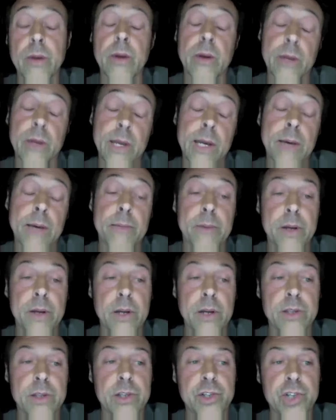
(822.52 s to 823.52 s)
Yeah,
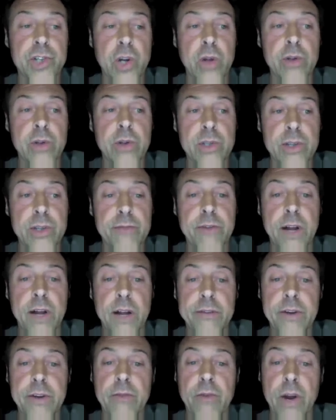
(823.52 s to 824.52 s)
because the shoulder is
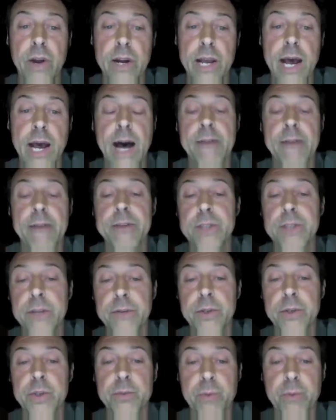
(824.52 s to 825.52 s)
involved in running. Obviously, if
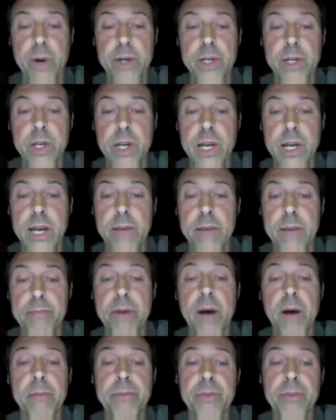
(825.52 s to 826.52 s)
you're sprinting, you got to
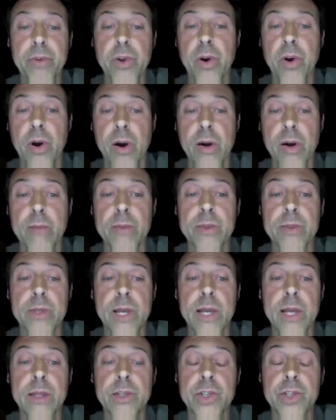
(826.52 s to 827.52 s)
pump through your arms,
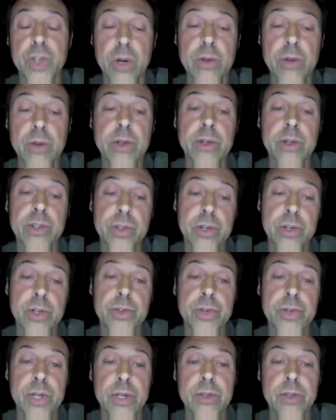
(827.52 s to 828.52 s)
and the shoulder
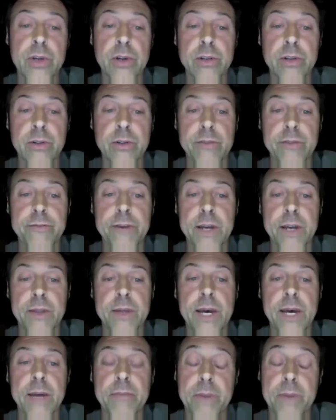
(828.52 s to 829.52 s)
surgery is going to affect
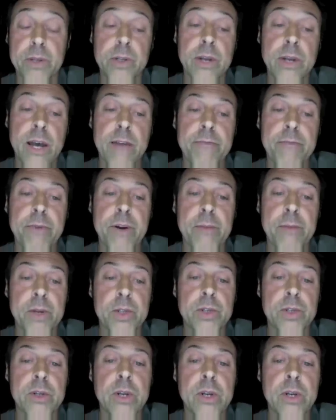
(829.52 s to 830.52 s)
that. But you have pretty
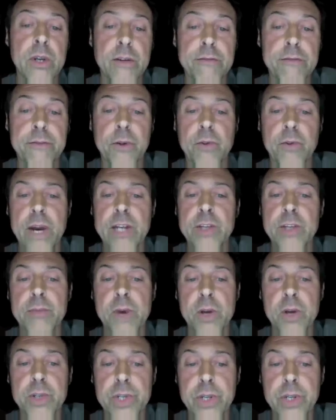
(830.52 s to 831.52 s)
much full range of
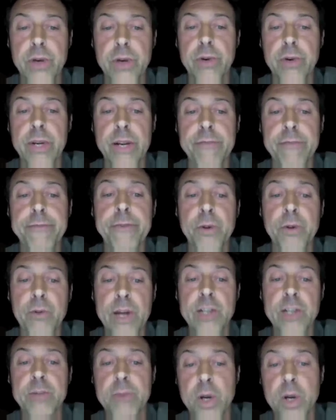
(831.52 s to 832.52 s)
motion. You don't need full
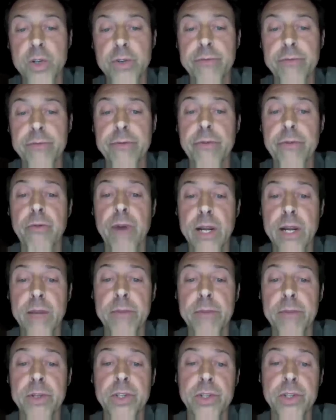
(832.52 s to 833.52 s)
range of motion for running,
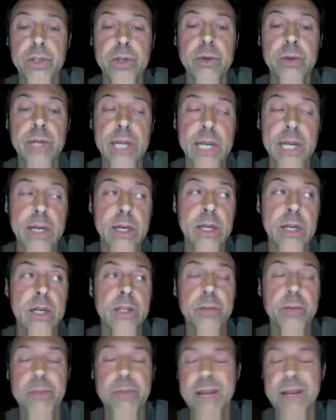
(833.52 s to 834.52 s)
but you do need
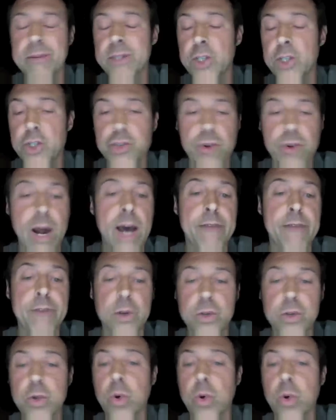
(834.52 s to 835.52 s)
to be able to drive
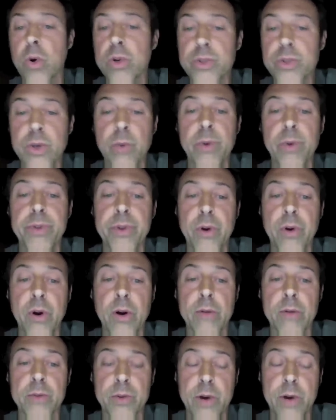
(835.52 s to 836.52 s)
your torso with your
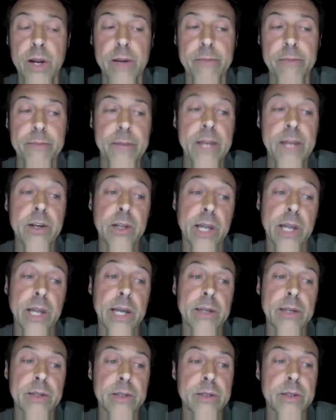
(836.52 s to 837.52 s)
arms, right, and your
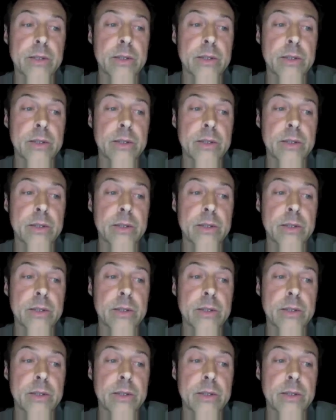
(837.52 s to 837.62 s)
legs.